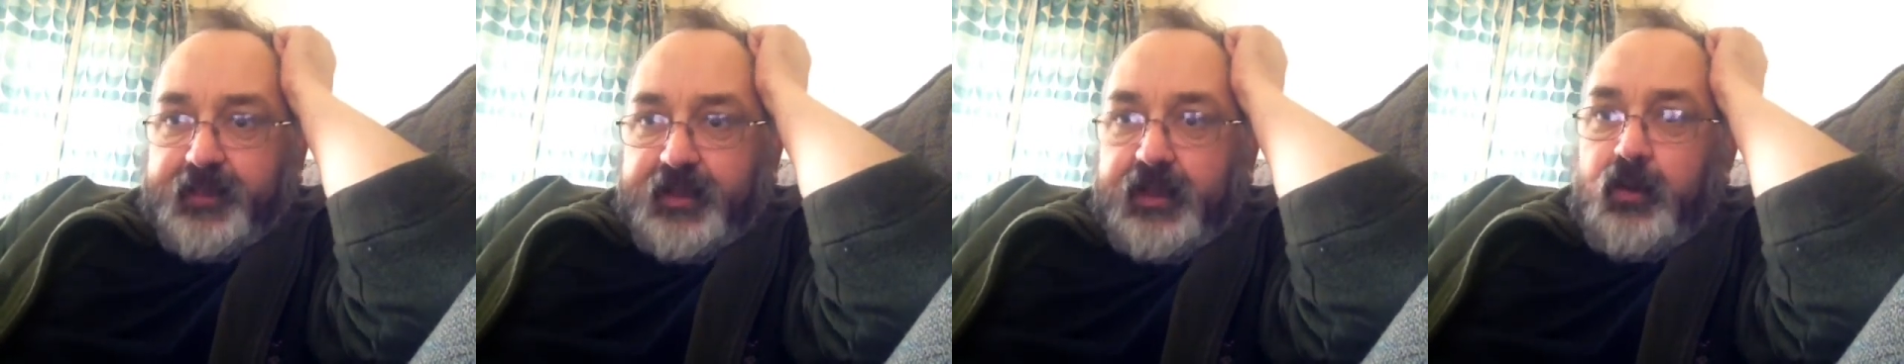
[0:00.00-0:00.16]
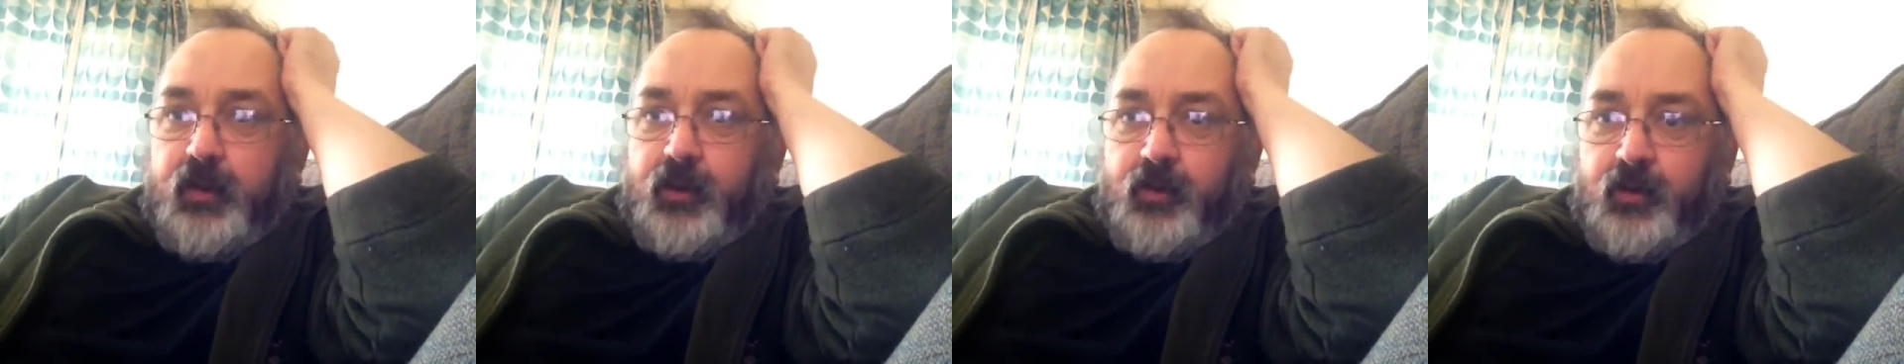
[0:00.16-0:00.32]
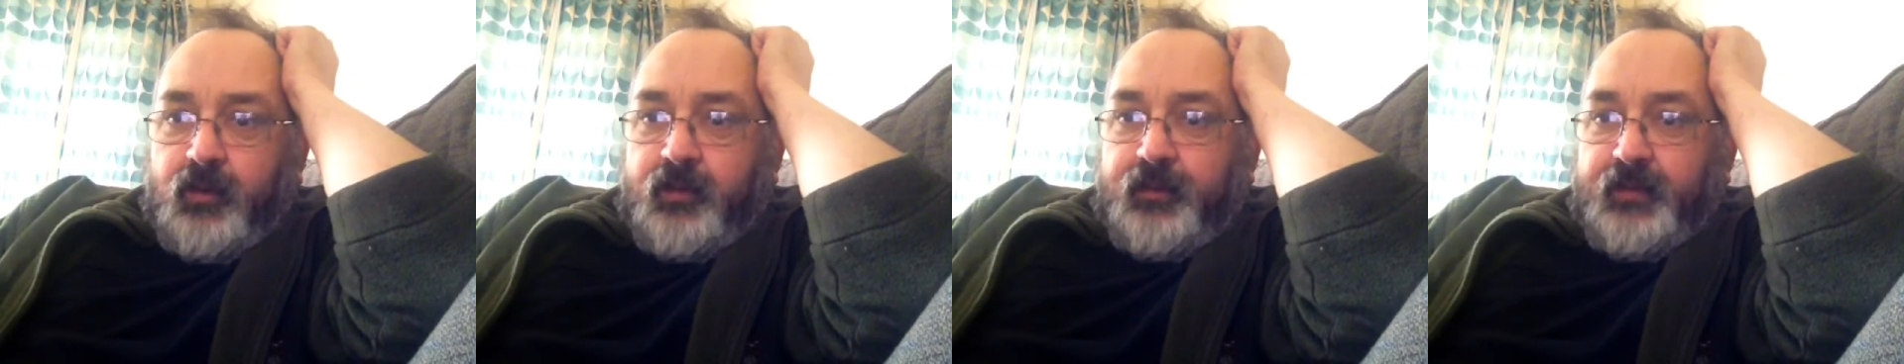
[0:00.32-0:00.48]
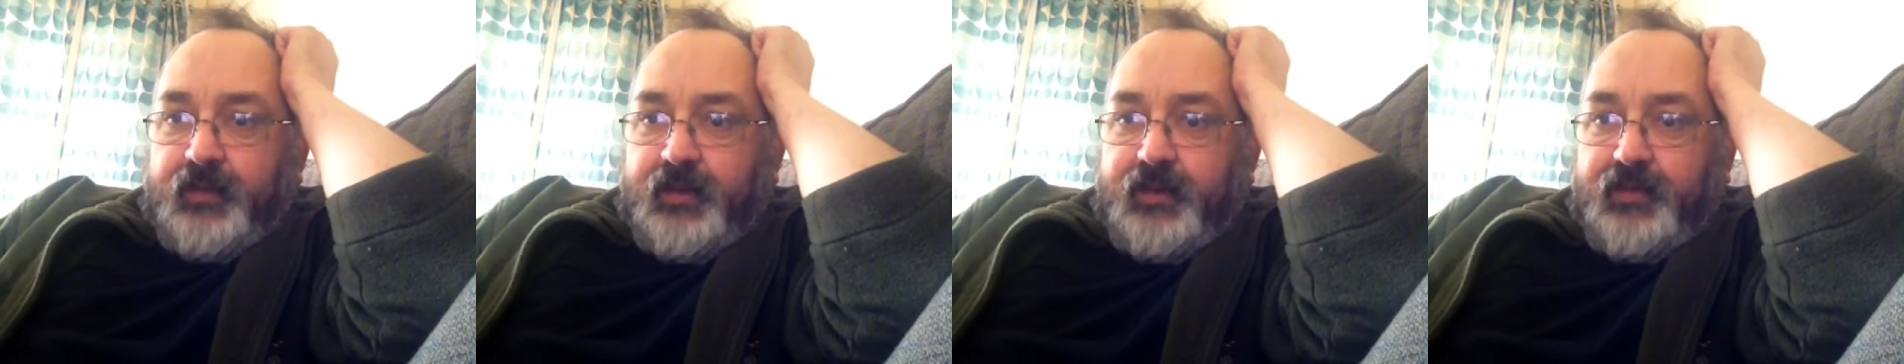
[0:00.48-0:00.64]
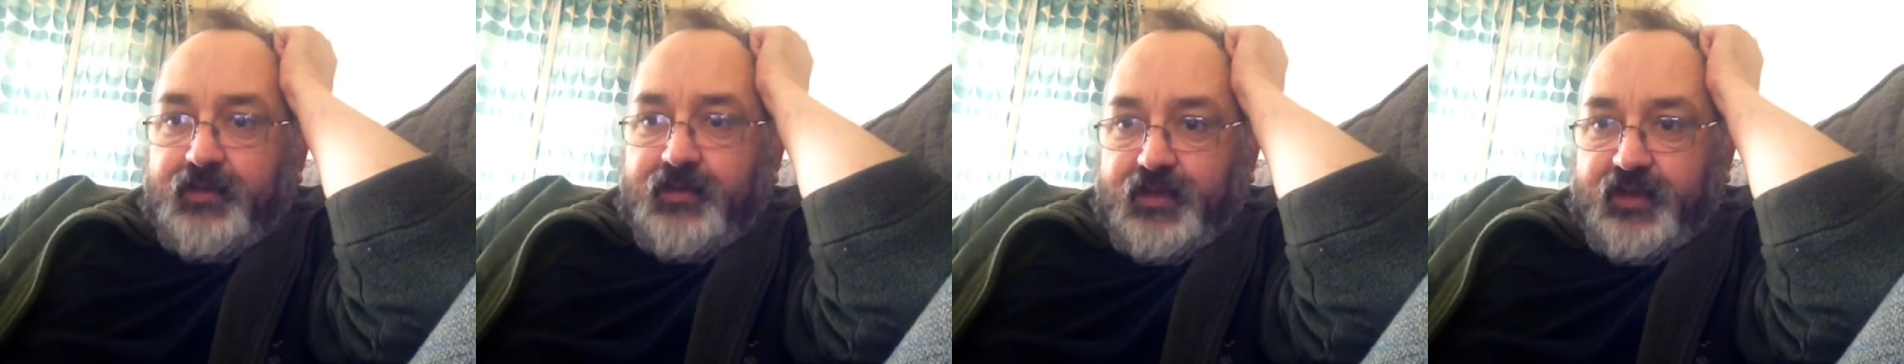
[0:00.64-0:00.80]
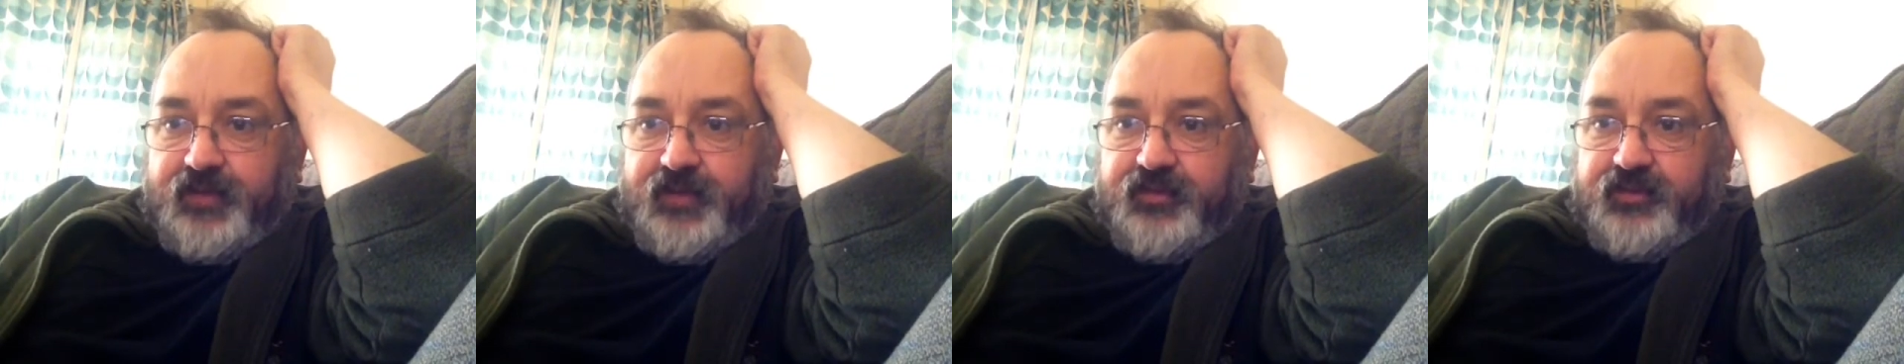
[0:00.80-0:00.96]

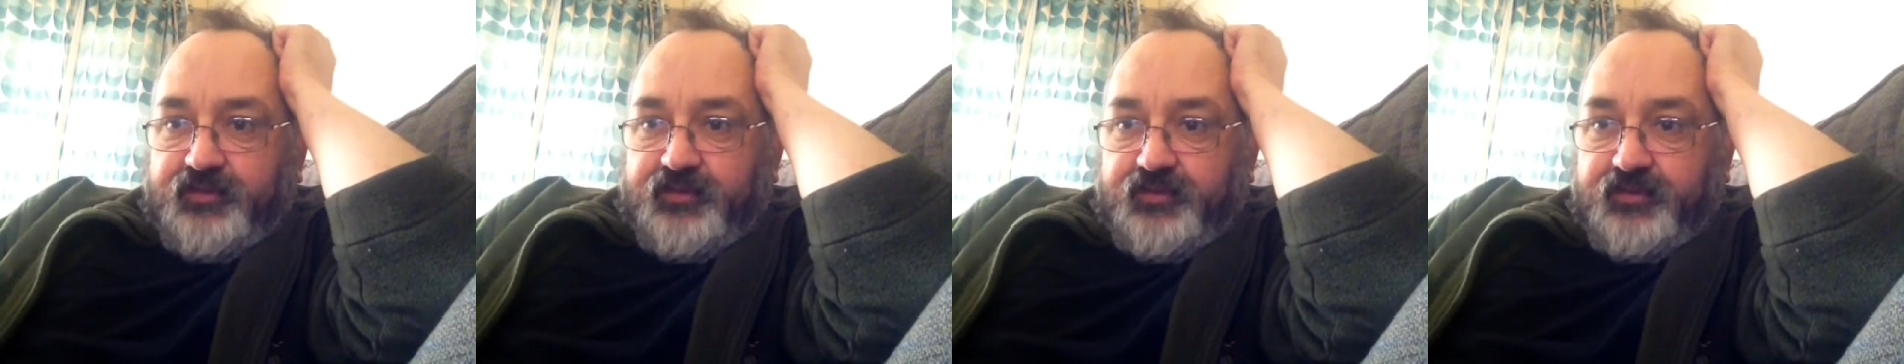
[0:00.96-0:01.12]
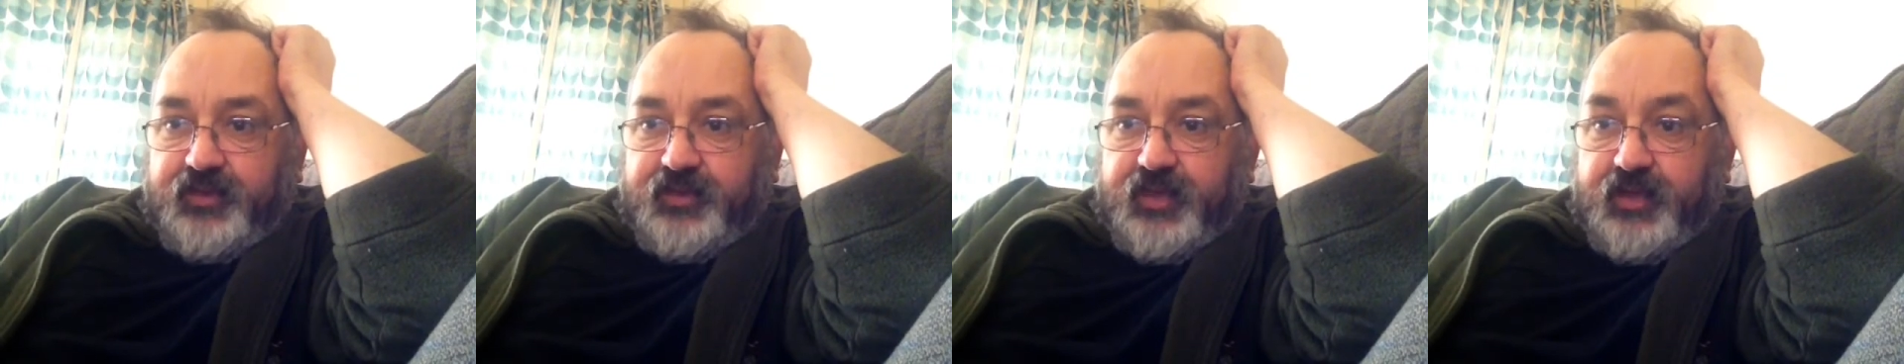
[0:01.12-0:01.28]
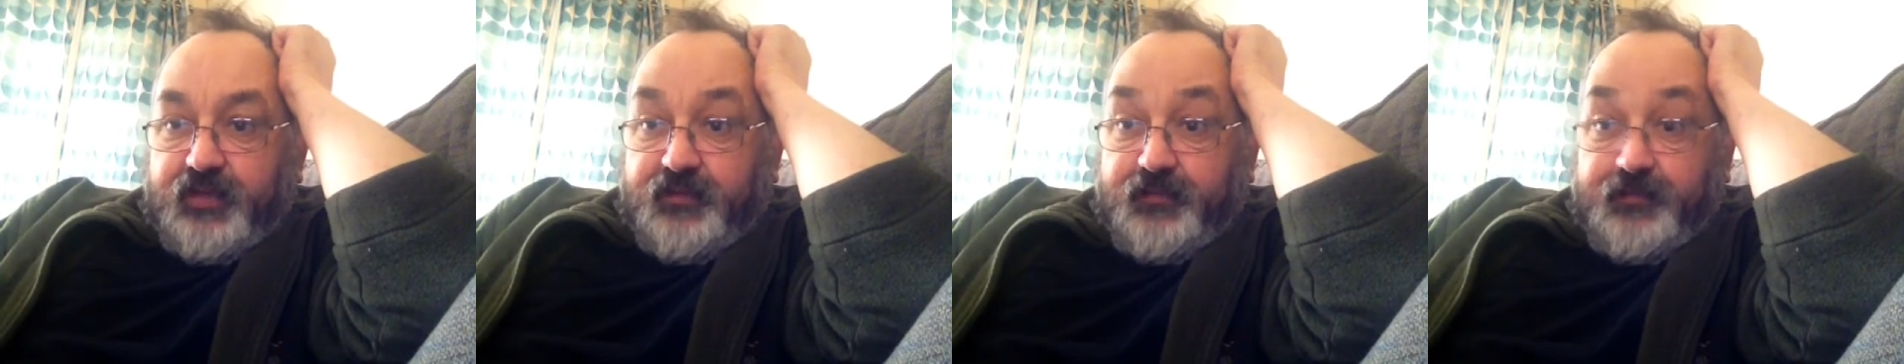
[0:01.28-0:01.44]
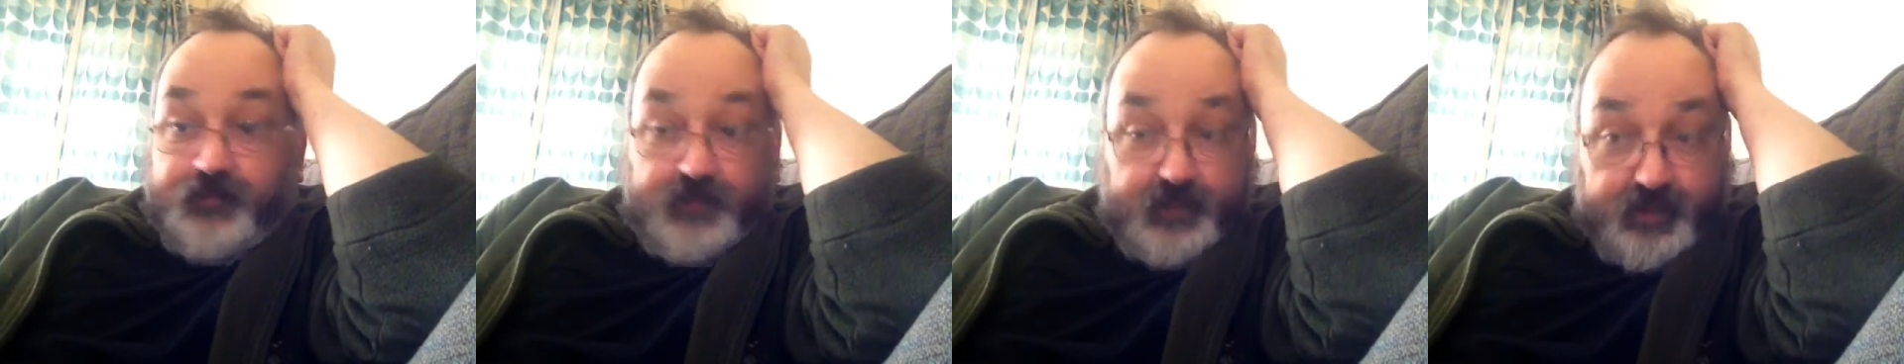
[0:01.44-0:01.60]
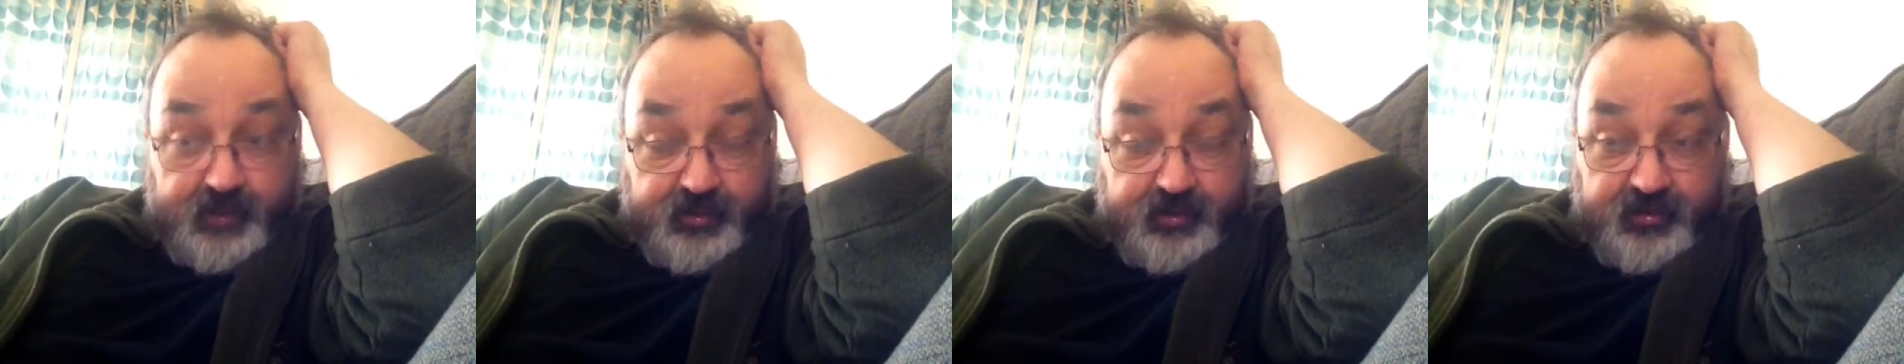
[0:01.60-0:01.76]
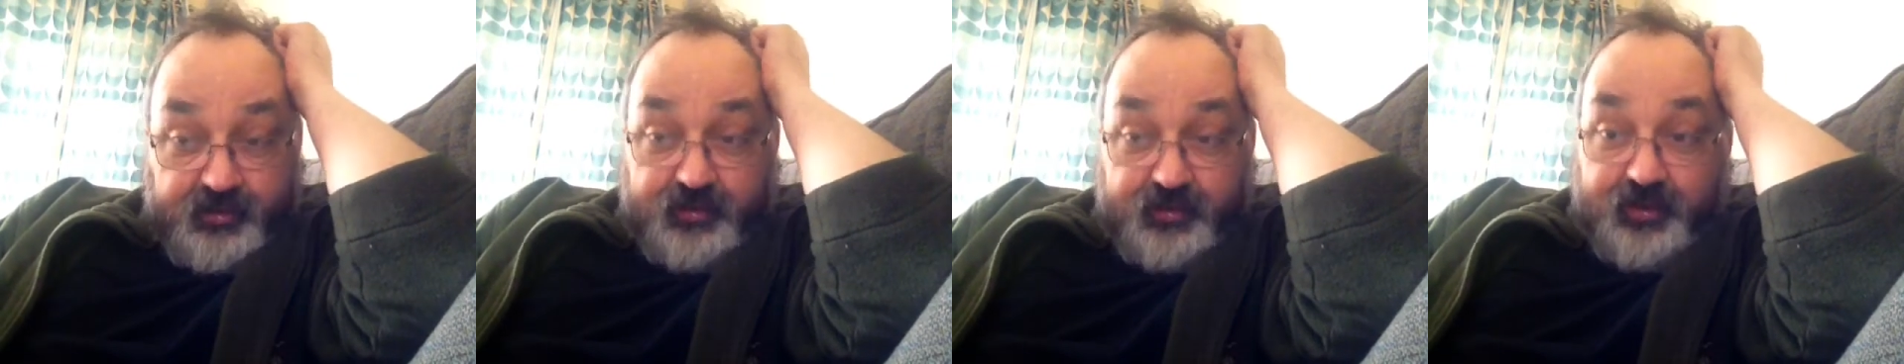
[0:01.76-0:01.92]
on this
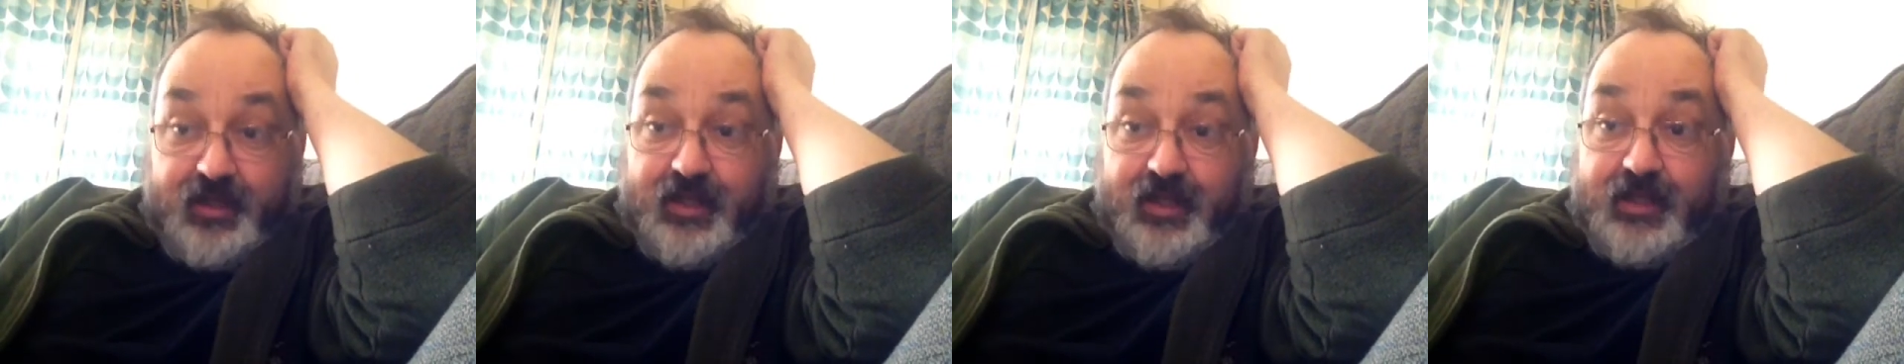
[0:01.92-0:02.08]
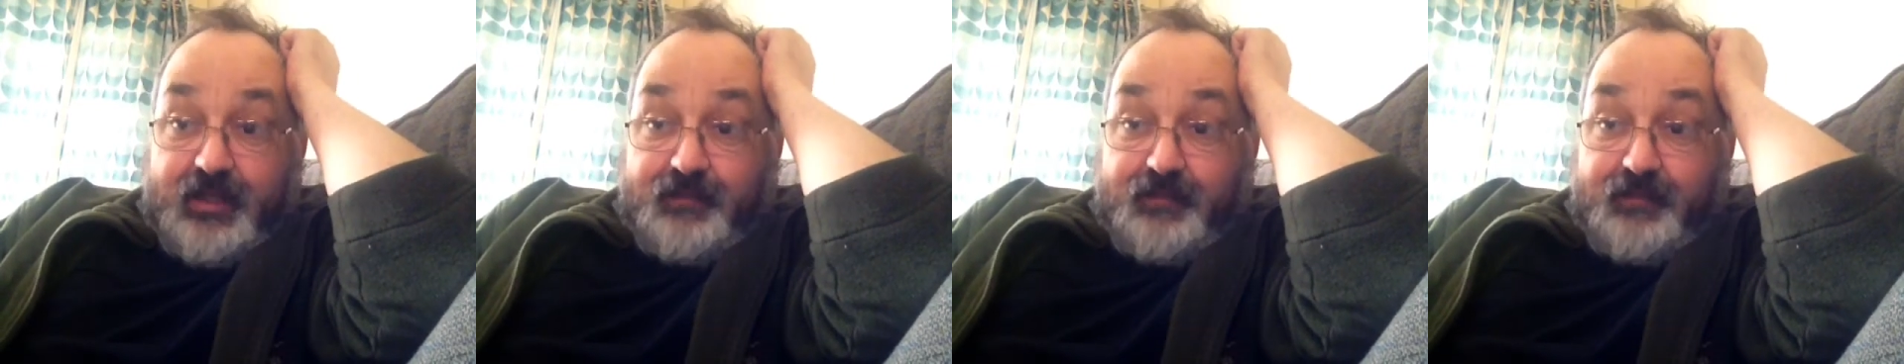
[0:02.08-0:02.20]
first